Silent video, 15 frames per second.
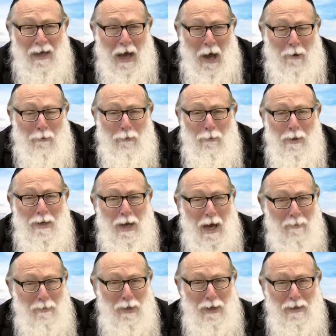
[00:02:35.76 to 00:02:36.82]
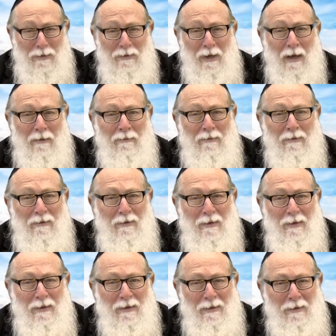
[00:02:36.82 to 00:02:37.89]
how could we not be content?
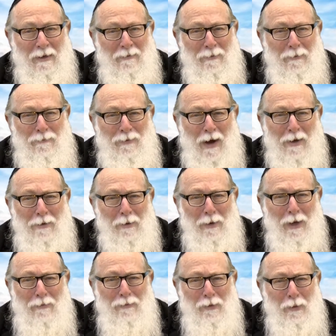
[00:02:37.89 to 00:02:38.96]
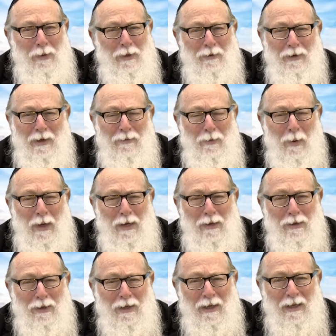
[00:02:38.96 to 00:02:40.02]
If your Father loves you and He'll give you
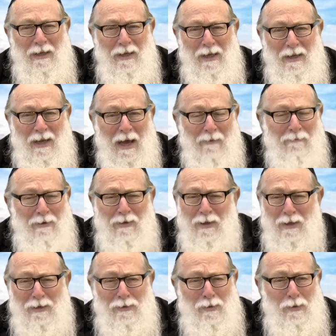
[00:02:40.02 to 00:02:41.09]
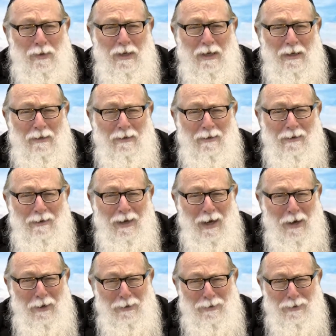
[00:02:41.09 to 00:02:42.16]
everything that you need,
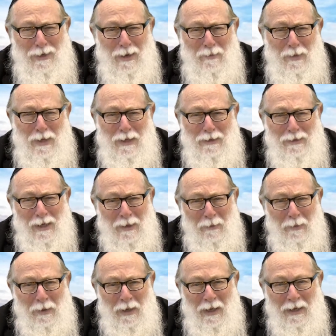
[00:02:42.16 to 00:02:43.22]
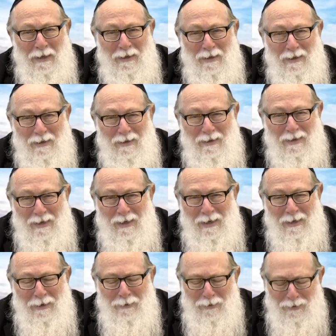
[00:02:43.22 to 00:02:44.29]
how could you not be content with that?
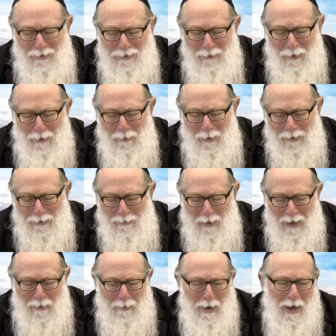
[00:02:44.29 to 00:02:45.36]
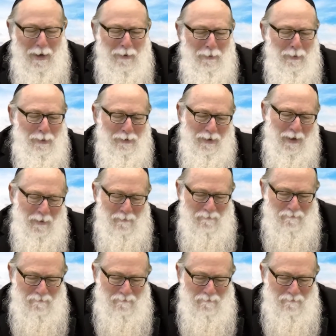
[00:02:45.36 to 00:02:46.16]
There's a story once about a man who was